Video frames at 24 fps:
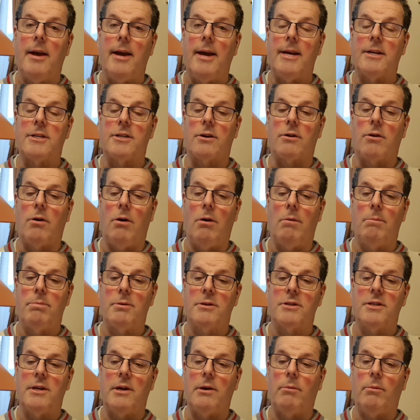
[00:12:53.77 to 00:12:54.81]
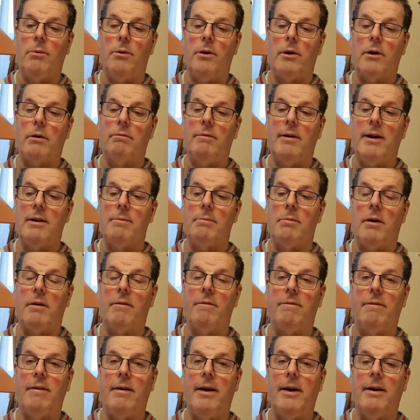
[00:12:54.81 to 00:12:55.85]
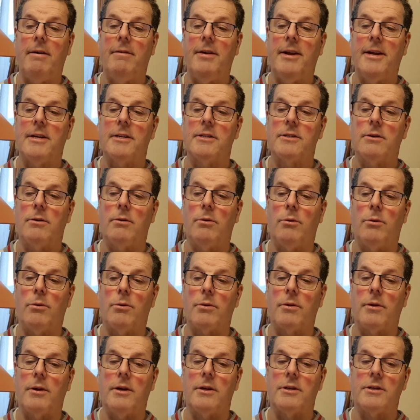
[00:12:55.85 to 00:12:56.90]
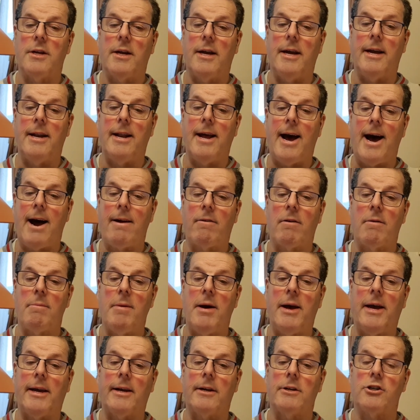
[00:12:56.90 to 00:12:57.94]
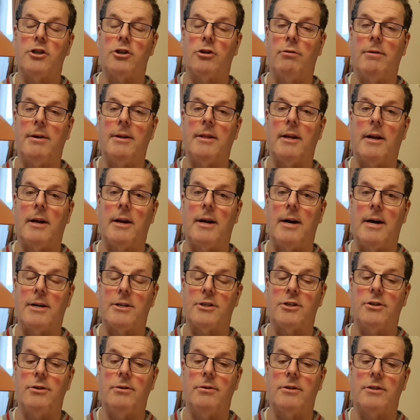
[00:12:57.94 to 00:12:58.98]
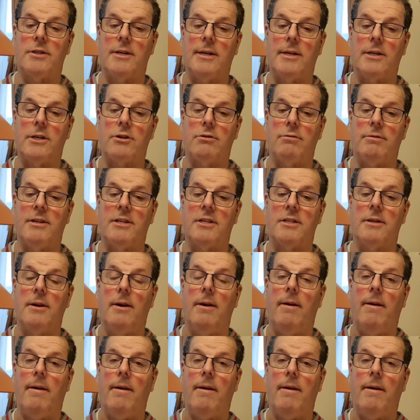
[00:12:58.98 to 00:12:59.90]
It's a composite work written by various authors in Aramaic during the last 2 centuries